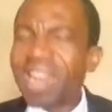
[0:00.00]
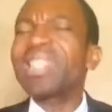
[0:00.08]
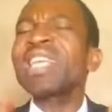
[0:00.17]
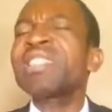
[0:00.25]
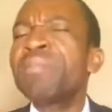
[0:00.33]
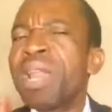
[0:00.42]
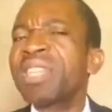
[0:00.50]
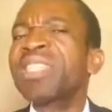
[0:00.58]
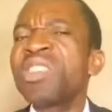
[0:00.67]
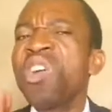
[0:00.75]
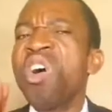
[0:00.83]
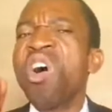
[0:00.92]
greatest
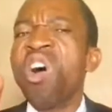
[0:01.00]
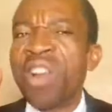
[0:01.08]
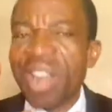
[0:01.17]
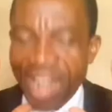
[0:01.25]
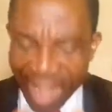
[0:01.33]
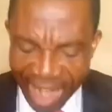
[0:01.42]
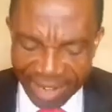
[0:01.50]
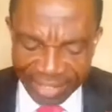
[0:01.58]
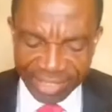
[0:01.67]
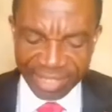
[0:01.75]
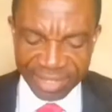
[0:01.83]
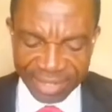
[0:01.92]
blessing on
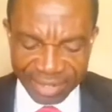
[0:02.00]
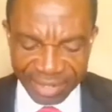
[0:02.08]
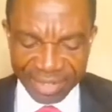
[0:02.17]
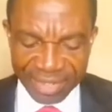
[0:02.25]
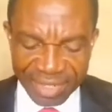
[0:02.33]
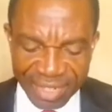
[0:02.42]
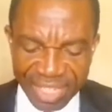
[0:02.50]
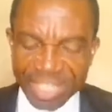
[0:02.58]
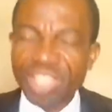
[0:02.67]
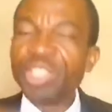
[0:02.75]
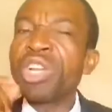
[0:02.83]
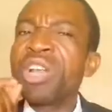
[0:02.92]
earth
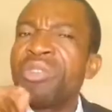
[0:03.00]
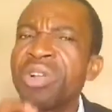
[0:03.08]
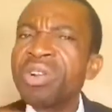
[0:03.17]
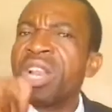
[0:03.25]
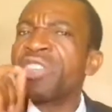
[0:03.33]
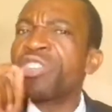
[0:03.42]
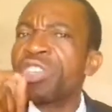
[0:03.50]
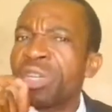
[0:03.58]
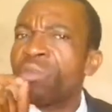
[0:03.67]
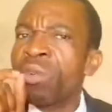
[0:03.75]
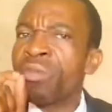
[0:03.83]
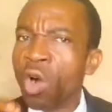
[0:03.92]
is a genuine
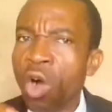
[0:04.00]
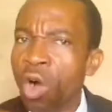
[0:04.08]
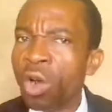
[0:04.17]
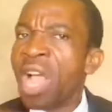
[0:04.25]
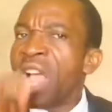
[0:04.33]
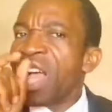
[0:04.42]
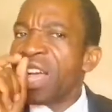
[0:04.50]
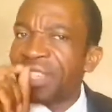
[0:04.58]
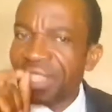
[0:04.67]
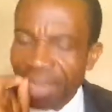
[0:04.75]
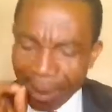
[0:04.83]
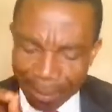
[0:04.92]
relationship with God
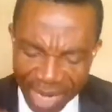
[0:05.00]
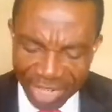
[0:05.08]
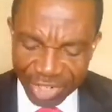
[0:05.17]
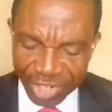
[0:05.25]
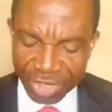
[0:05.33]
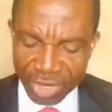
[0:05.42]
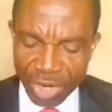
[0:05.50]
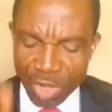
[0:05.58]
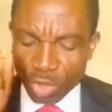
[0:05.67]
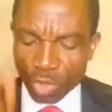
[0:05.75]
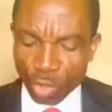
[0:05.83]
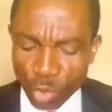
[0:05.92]
established
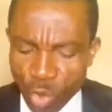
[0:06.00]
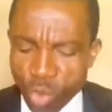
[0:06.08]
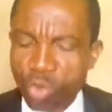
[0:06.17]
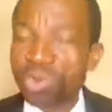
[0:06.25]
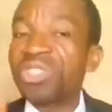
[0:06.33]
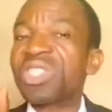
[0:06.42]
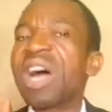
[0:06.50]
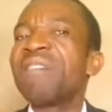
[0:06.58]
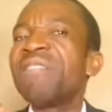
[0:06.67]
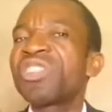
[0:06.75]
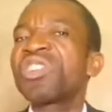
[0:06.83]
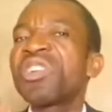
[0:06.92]
through
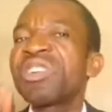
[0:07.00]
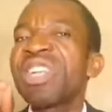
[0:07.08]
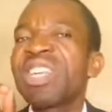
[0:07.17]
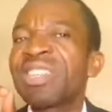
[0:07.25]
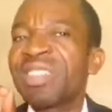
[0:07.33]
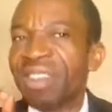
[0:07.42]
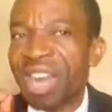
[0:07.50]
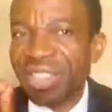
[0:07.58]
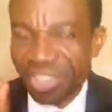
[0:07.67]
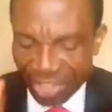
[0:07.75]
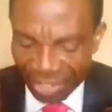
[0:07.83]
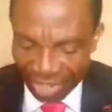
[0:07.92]
salvation in
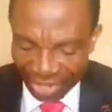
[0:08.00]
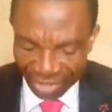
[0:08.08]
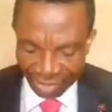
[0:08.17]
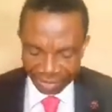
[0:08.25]
Christ Jesus.